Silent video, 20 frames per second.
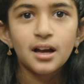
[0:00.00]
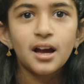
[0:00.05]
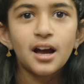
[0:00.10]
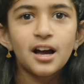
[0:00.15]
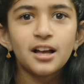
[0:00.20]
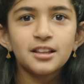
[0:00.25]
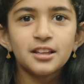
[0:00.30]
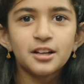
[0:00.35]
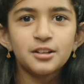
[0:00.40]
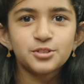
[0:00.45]

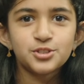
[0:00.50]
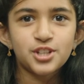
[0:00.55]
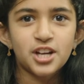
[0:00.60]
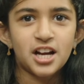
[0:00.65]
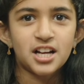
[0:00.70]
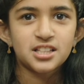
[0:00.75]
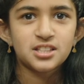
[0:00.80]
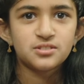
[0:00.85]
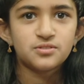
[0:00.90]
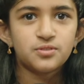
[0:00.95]
Hello,
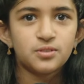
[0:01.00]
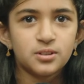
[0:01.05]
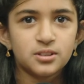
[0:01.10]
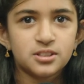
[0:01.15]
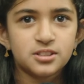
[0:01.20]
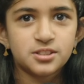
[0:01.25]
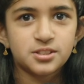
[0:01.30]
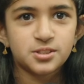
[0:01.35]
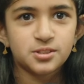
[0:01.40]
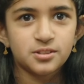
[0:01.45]
Chatsworth
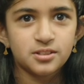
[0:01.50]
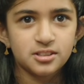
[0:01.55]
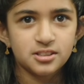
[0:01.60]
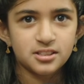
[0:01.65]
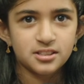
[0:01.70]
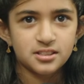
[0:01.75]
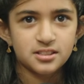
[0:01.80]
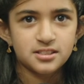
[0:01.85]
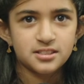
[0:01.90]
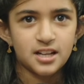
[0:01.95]
students
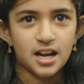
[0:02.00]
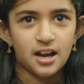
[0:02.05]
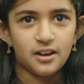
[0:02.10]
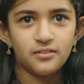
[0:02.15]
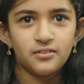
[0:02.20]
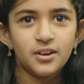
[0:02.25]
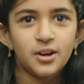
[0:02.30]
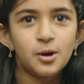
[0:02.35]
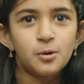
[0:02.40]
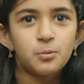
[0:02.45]
and staff.
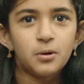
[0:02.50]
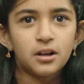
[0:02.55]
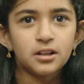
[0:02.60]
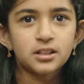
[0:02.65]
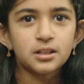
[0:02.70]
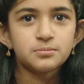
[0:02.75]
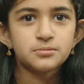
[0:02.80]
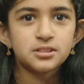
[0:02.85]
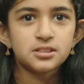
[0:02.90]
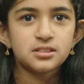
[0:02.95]

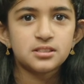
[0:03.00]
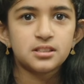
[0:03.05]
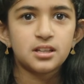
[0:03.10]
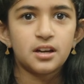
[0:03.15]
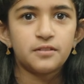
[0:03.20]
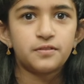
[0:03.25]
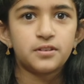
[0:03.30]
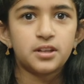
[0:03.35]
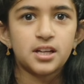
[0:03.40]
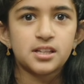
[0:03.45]
Welcome to
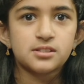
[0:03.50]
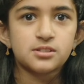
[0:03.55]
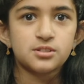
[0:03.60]
CFES